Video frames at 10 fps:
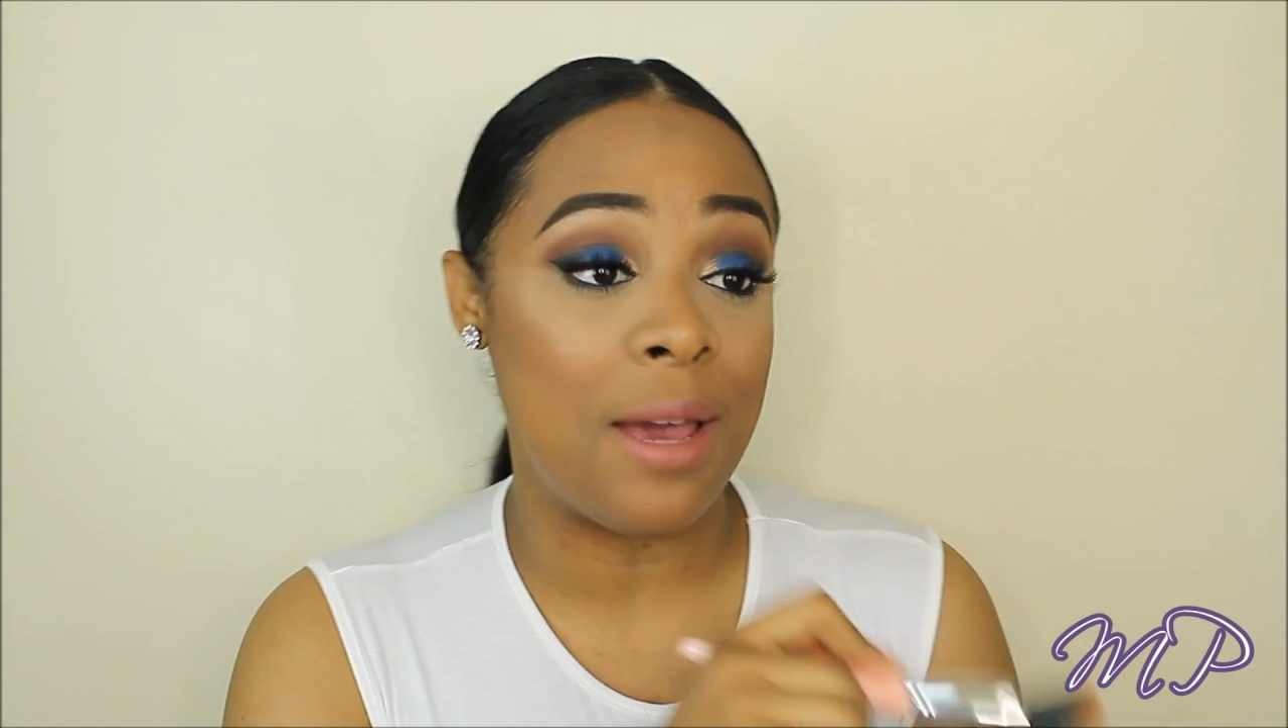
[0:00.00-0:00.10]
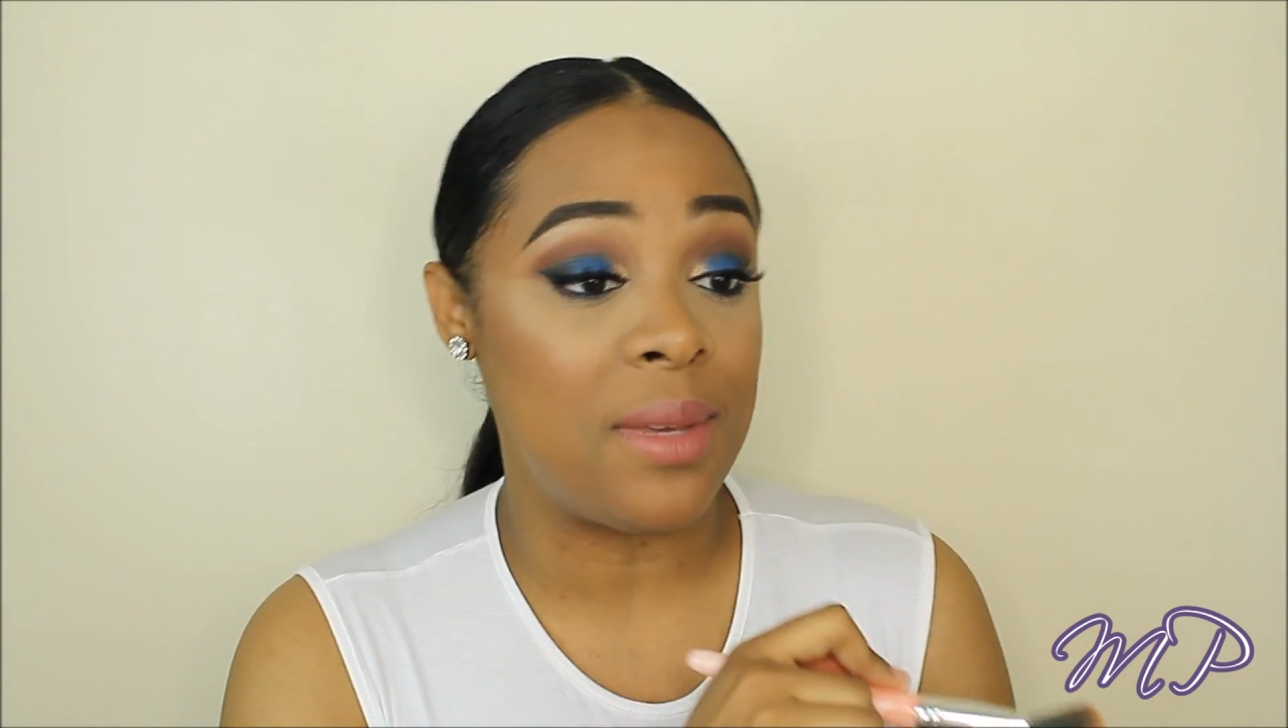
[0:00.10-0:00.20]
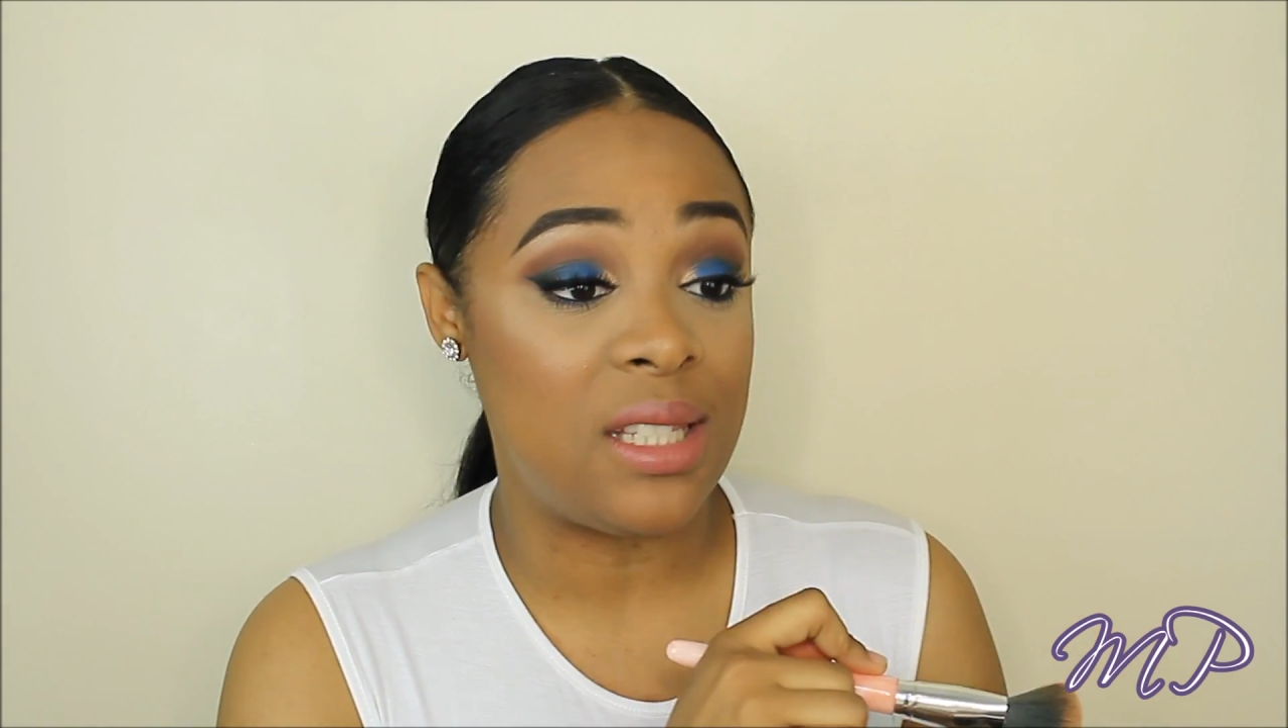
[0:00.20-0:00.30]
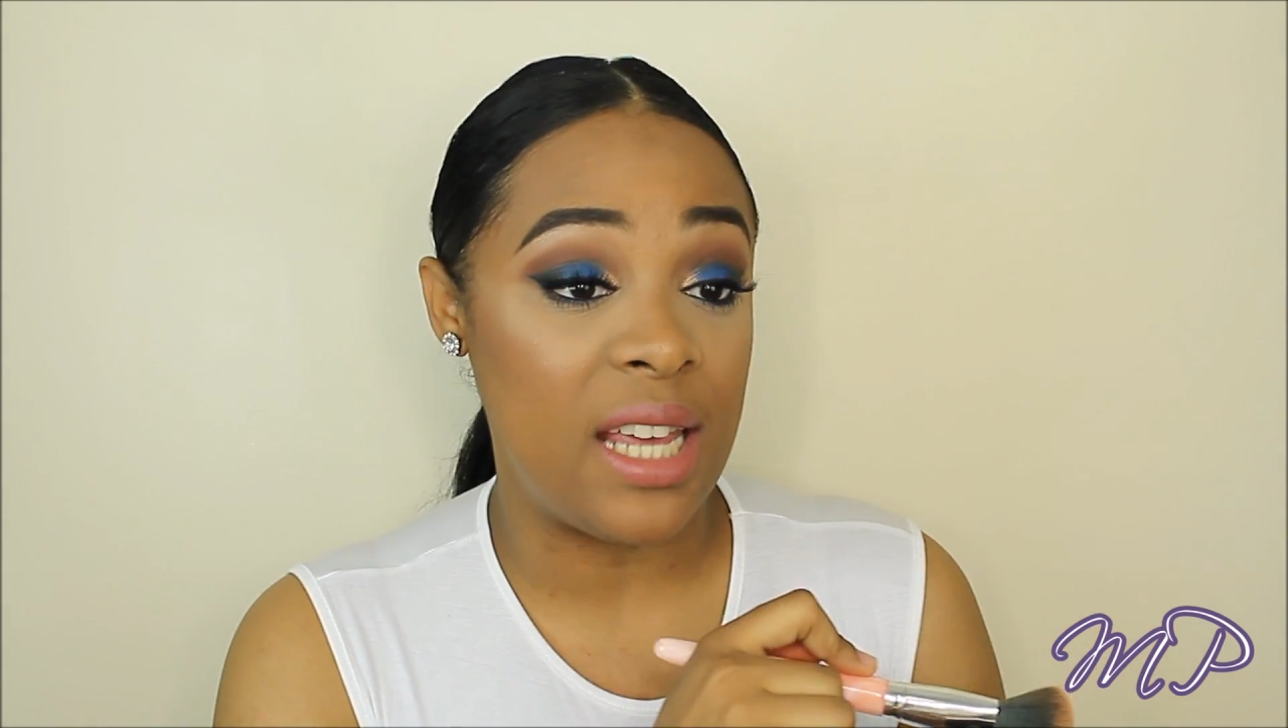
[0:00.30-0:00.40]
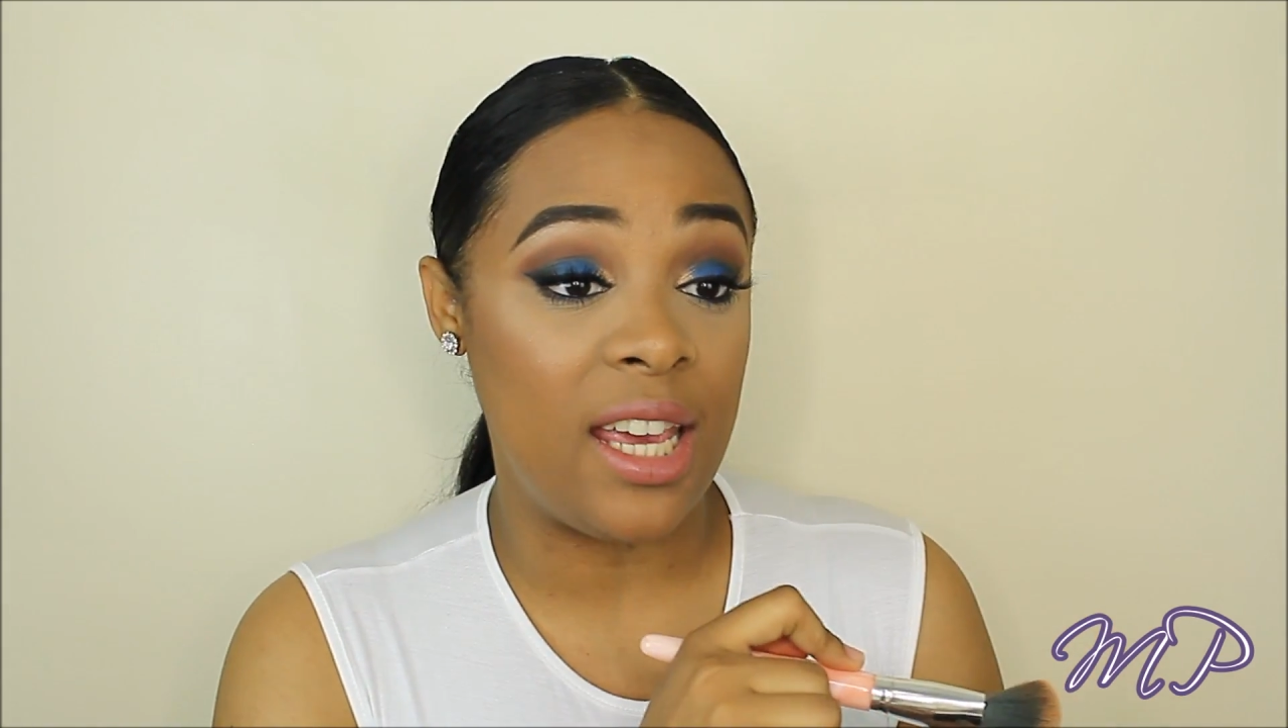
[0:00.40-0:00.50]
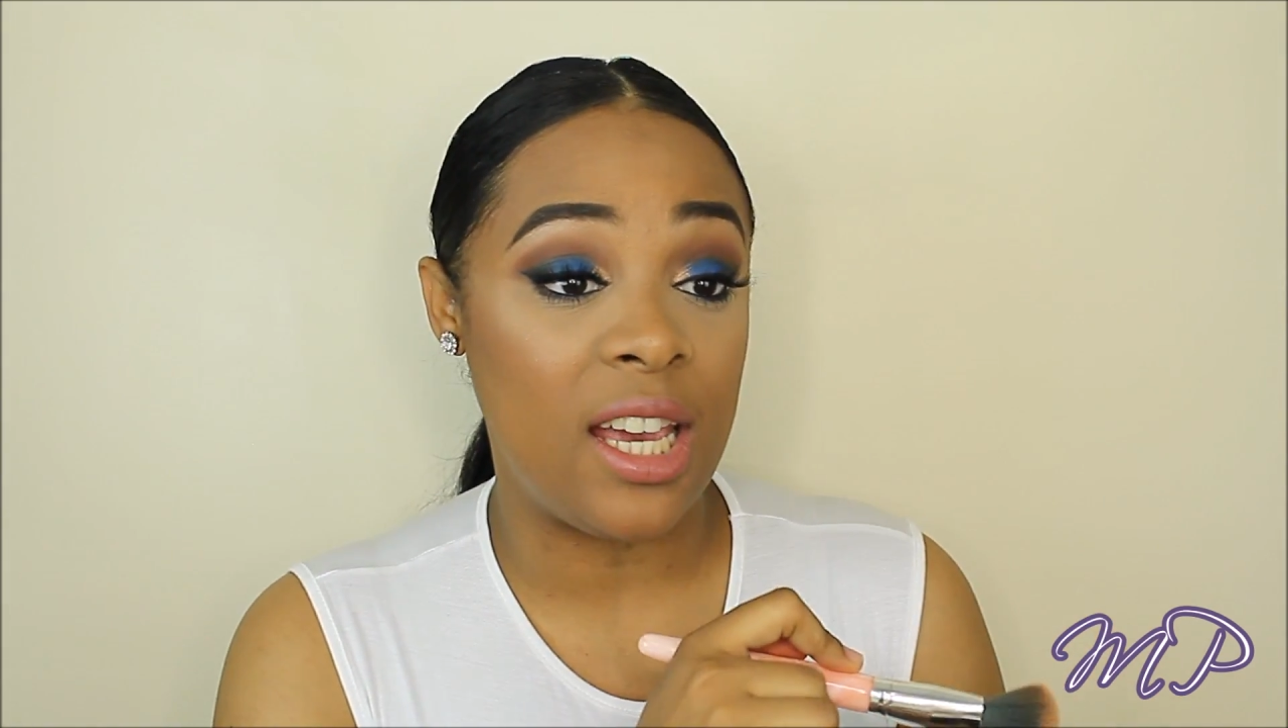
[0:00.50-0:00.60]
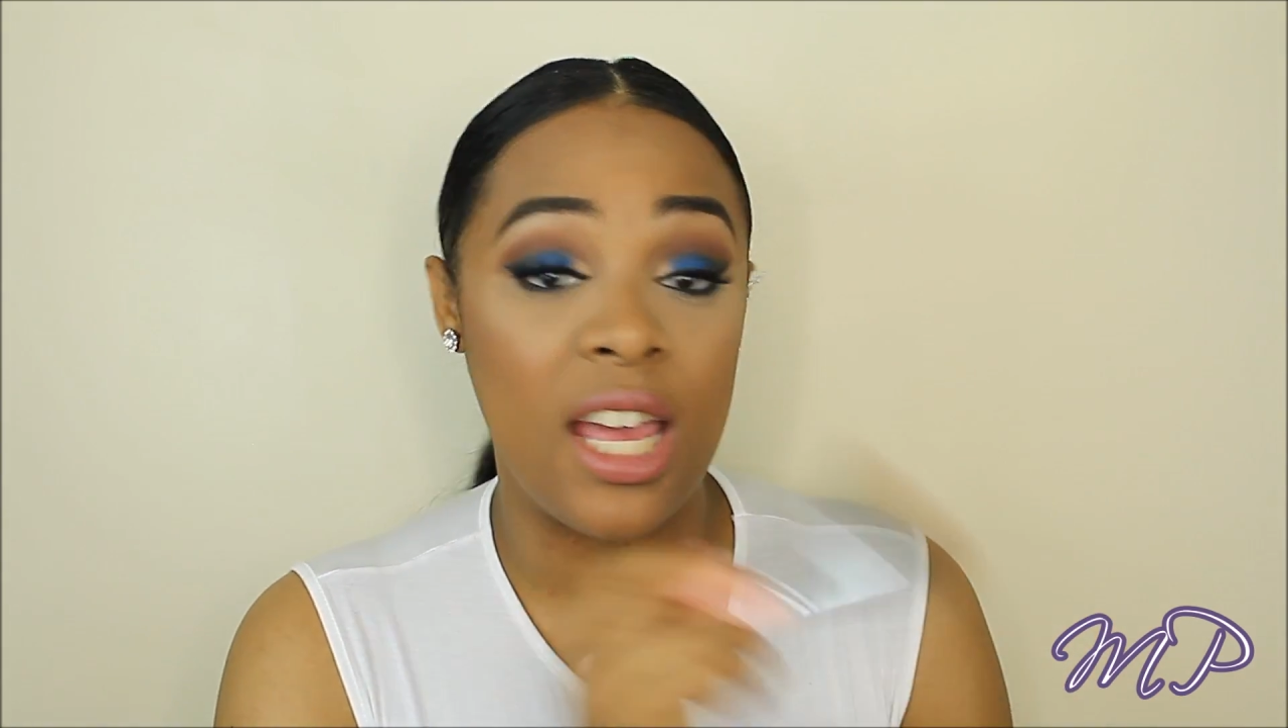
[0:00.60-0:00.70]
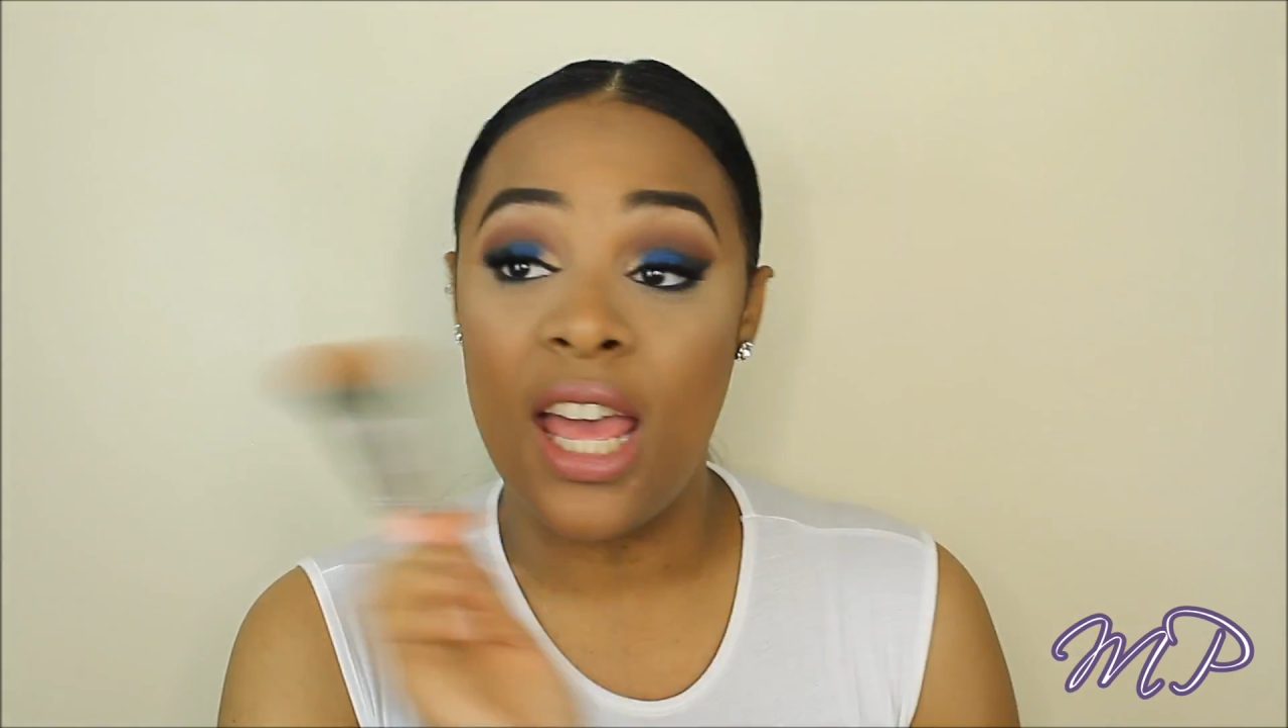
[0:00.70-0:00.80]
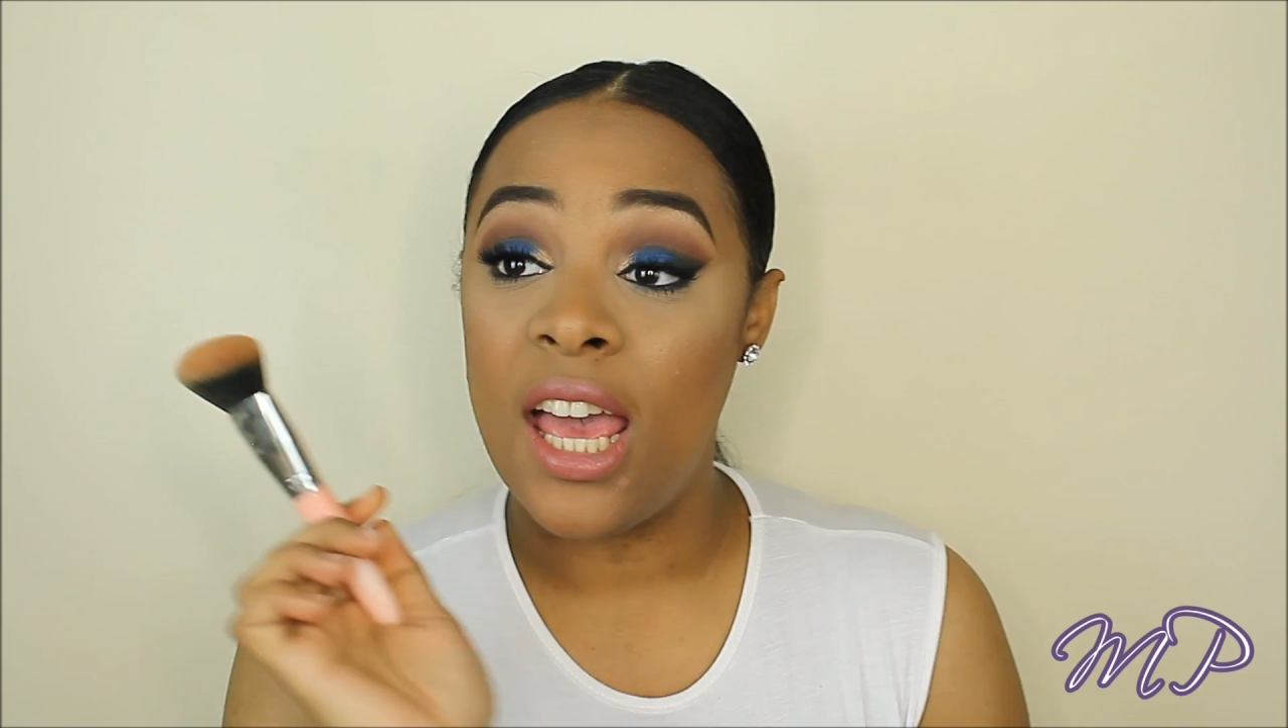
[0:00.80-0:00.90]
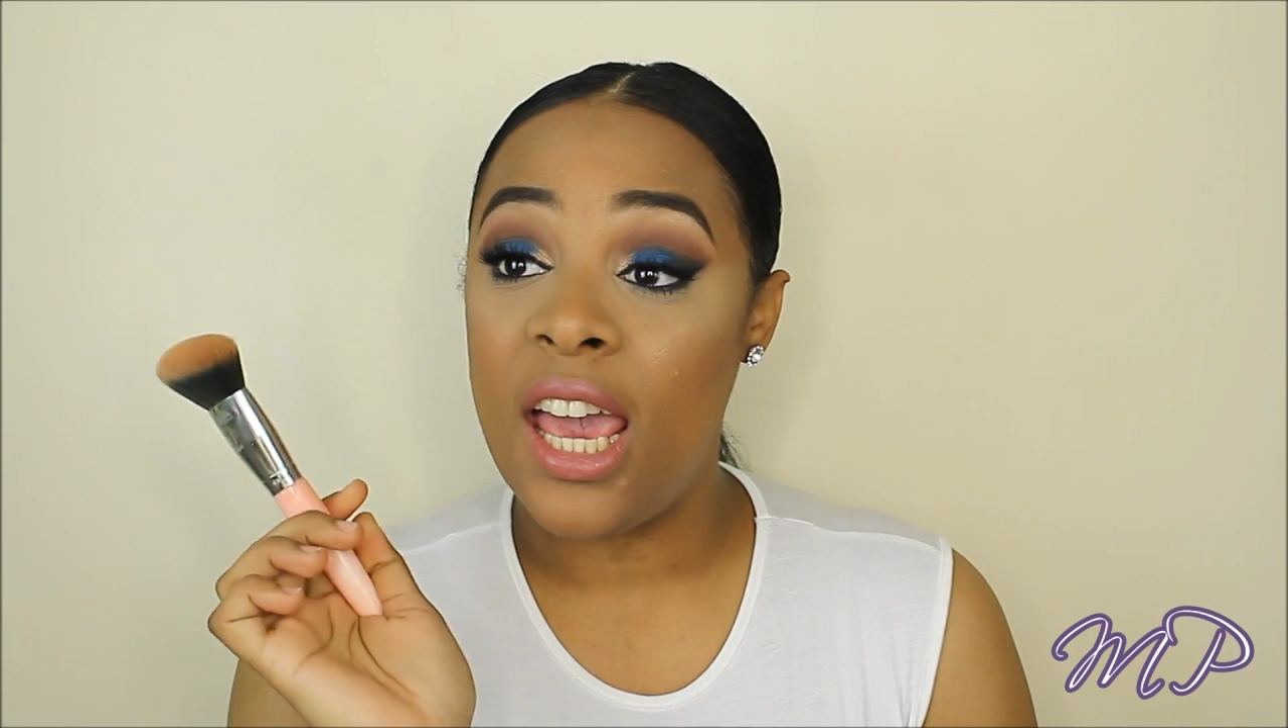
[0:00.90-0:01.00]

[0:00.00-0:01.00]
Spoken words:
by mistake,